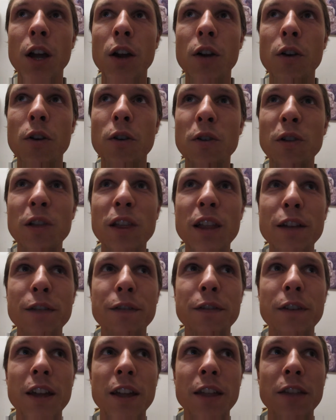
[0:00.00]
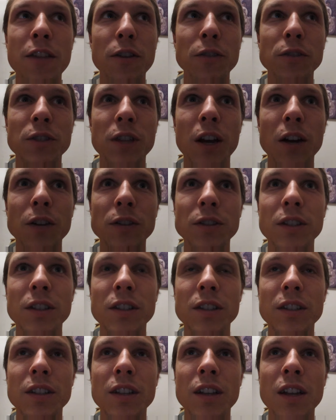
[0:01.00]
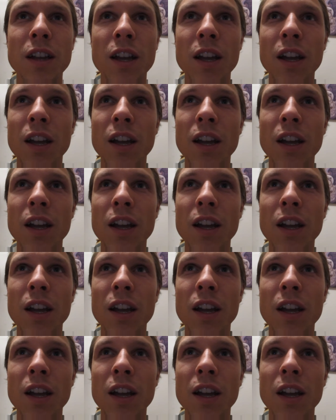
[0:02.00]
who live in those houses.